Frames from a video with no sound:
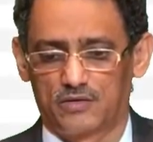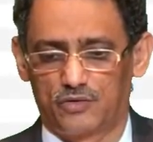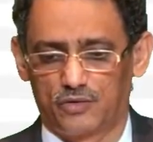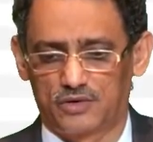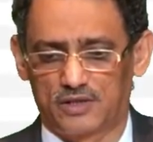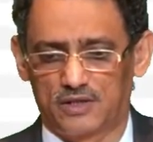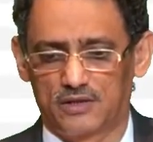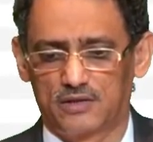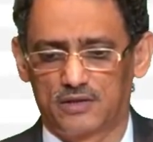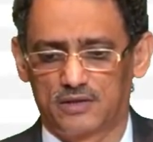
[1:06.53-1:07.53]
Total
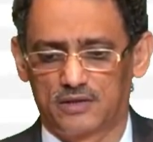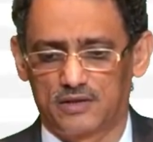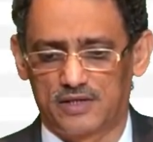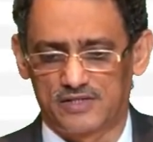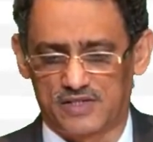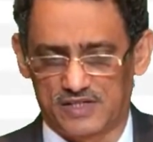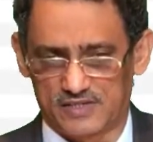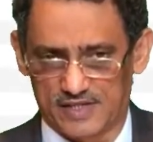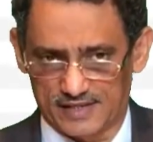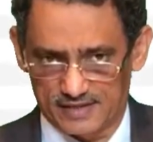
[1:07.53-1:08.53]
is less
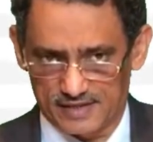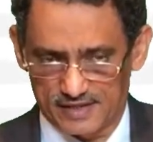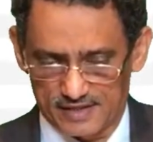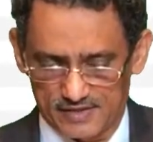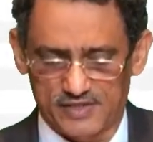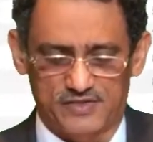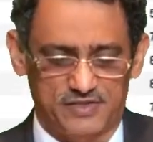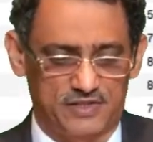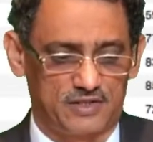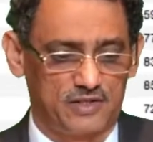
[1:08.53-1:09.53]
than
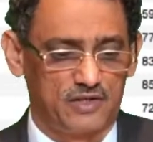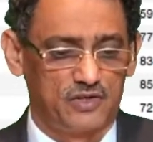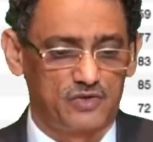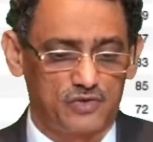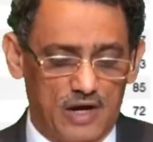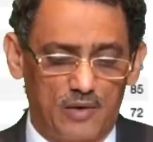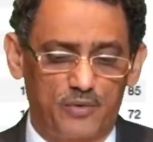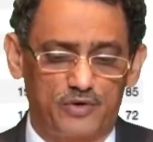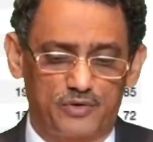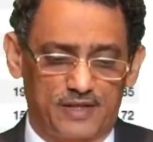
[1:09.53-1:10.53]
60. So how
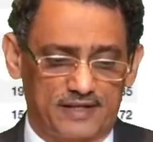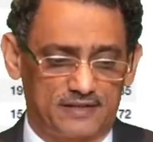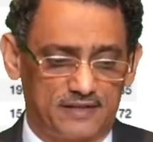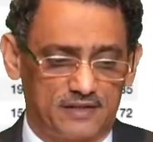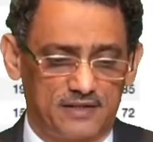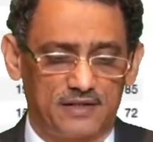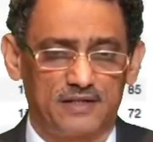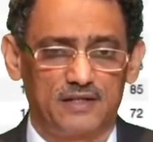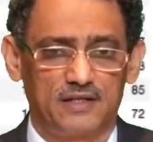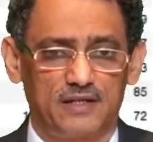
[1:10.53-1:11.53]
we do that?
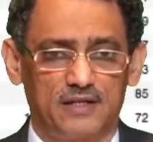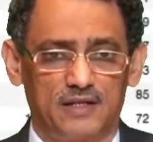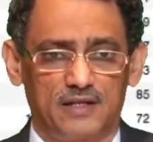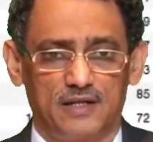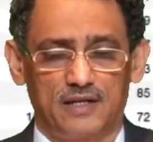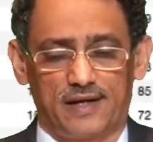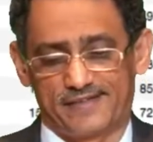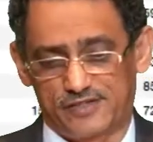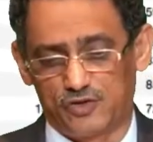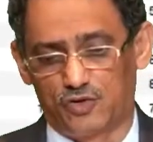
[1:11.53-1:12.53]

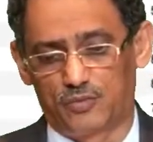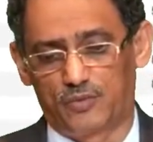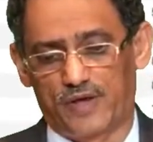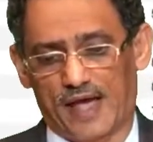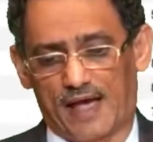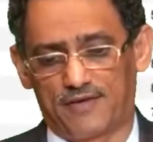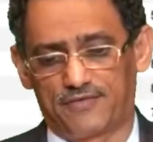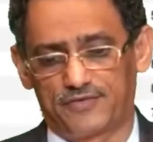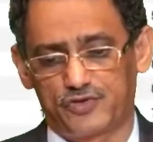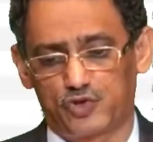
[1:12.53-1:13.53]
Assume we have
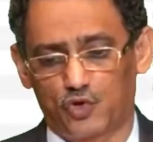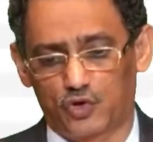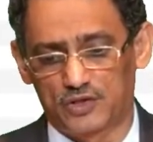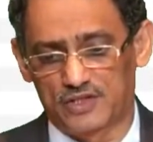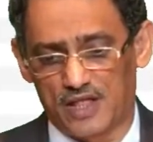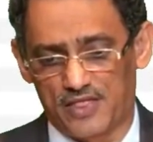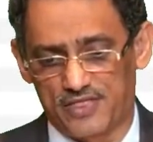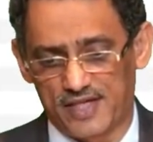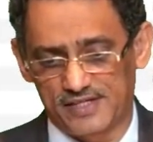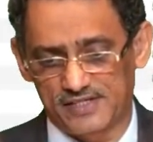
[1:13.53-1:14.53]
stored
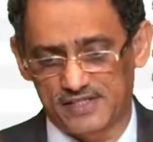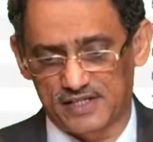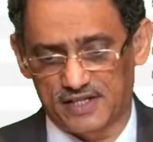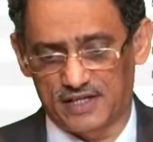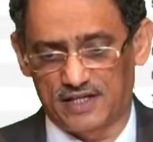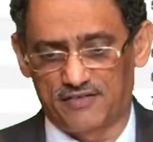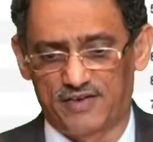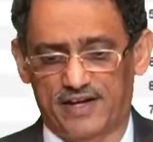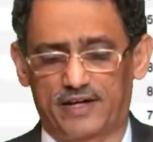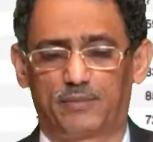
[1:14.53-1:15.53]
this in a
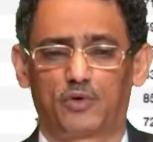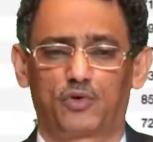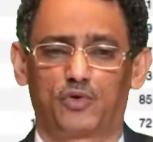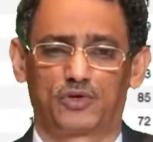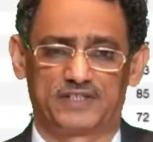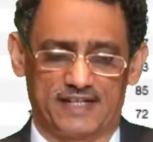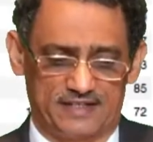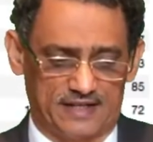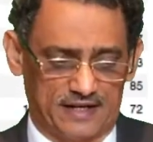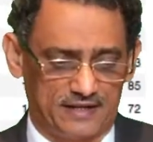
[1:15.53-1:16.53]
variable called
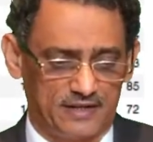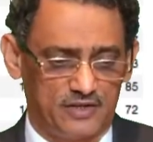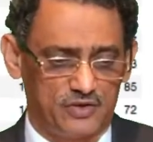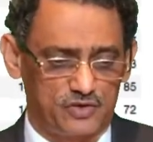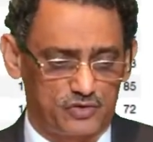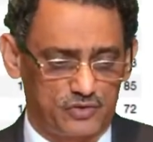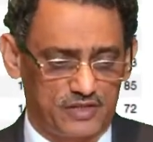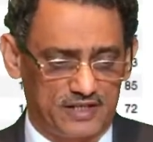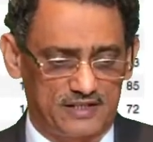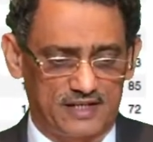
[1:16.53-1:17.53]
data. So
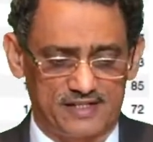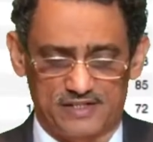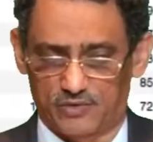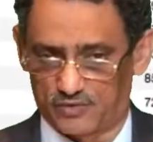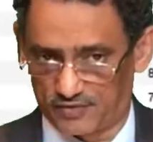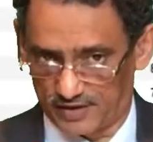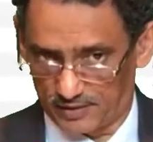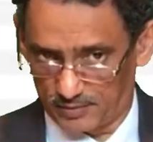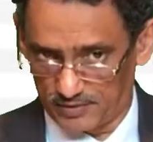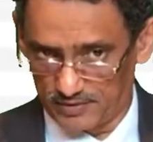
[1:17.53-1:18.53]
data is our
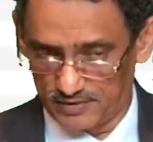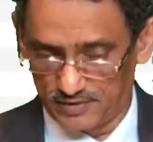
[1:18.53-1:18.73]
variable.